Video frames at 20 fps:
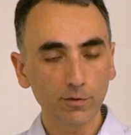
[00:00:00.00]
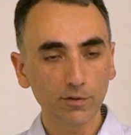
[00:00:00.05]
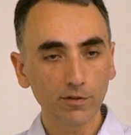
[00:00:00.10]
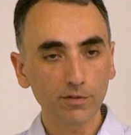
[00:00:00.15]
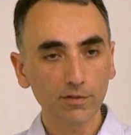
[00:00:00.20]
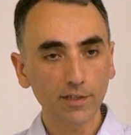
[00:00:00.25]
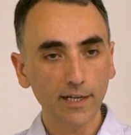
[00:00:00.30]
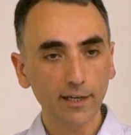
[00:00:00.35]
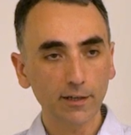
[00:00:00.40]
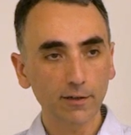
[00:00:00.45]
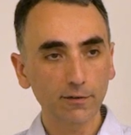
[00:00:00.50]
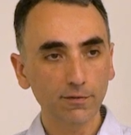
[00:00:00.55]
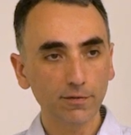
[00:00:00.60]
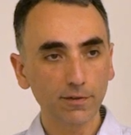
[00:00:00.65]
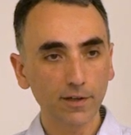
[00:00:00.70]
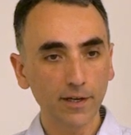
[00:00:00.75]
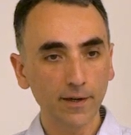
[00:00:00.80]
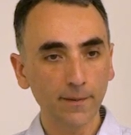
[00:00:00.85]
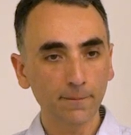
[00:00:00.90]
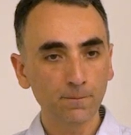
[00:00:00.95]
this kind
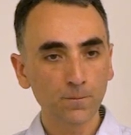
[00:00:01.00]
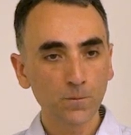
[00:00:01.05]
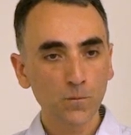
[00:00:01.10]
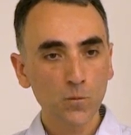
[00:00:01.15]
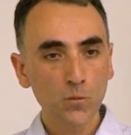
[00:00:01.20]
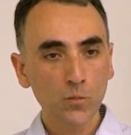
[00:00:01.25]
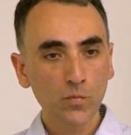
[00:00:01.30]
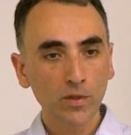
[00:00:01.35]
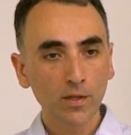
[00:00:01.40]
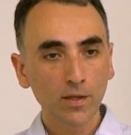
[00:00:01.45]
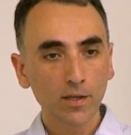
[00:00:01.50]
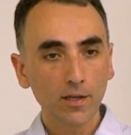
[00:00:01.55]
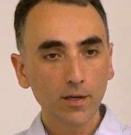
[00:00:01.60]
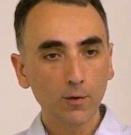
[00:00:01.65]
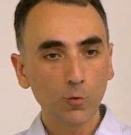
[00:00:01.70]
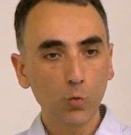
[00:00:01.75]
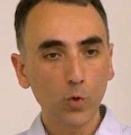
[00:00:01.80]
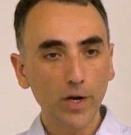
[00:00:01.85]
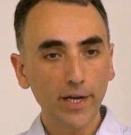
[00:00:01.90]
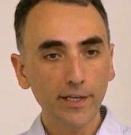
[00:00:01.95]
of
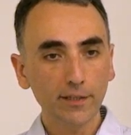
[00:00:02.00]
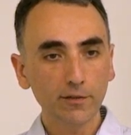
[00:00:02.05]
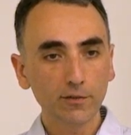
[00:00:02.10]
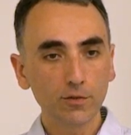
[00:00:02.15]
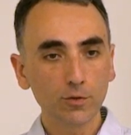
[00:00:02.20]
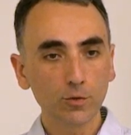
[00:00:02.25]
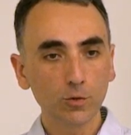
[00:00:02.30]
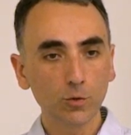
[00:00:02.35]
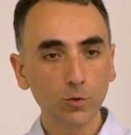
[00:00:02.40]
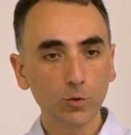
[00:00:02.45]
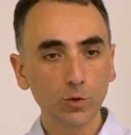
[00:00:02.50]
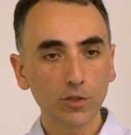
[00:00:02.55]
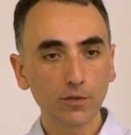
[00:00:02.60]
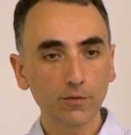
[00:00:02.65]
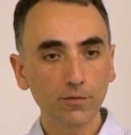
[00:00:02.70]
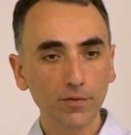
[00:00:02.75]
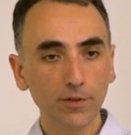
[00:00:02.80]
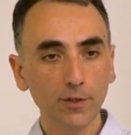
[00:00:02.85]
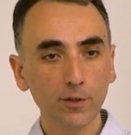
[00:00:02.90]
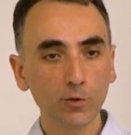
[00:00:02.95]
way to
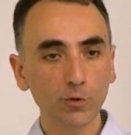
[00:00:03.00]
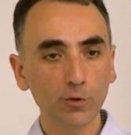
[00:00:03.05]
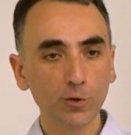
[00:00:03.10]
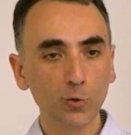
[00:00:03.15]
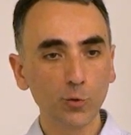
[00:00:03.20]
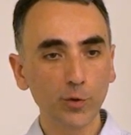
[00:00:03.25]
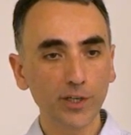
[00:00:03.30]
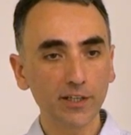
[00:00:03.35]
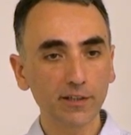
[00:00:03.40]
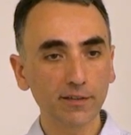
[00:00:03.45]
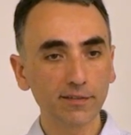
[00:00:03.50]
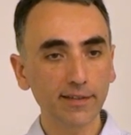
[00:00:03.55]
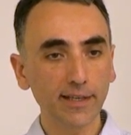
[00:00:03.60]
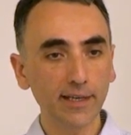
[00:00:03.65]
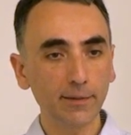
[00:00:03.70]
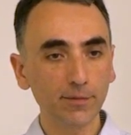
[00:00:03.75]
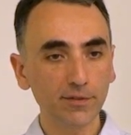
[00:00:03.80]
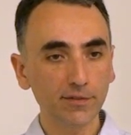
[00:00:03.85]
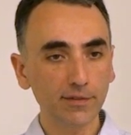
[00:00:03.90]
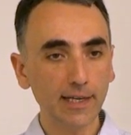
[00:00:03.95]
configure doing the
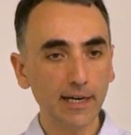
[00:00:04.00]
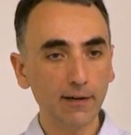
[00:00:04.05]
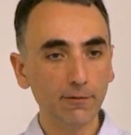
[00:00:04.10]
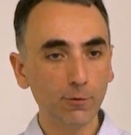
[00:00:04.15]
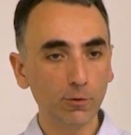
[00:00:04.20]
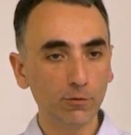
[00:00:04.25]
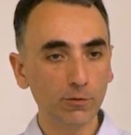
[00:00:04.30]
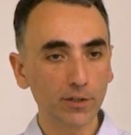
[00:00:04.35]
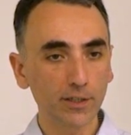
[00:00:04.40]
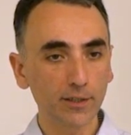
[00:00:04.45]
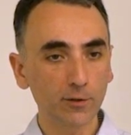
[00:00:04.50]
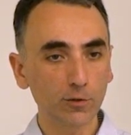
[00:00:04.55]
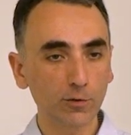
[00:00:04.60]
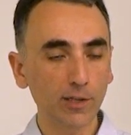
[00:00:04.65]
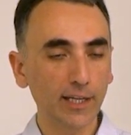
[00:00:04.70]
same stuff over and over.